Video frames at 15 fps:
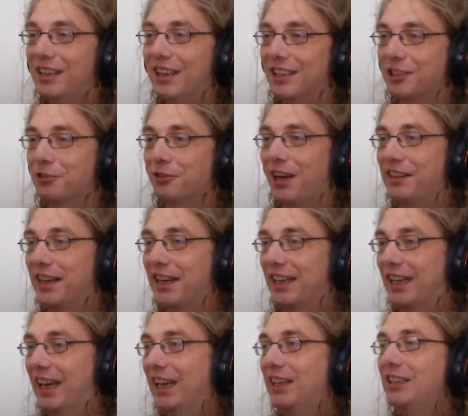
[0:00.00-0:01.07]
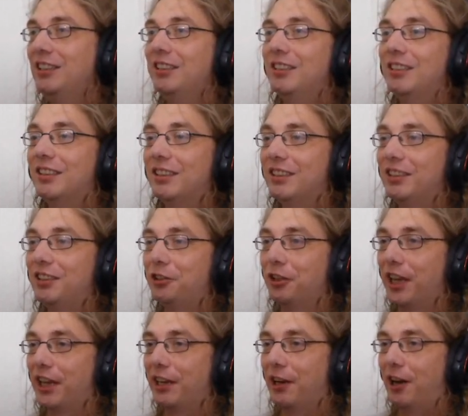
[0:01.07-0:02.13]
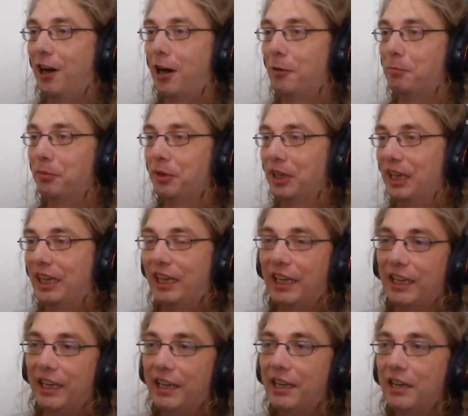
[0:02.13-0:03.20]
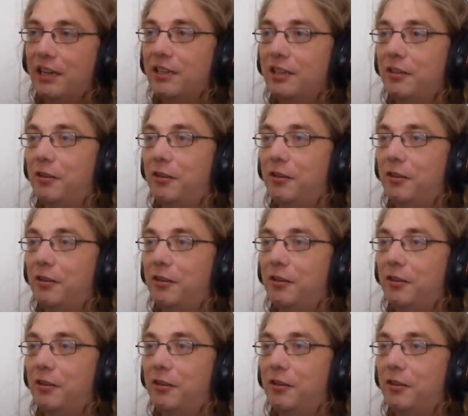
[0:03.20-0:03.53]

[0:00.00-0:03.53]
Let's try that again. To get up here.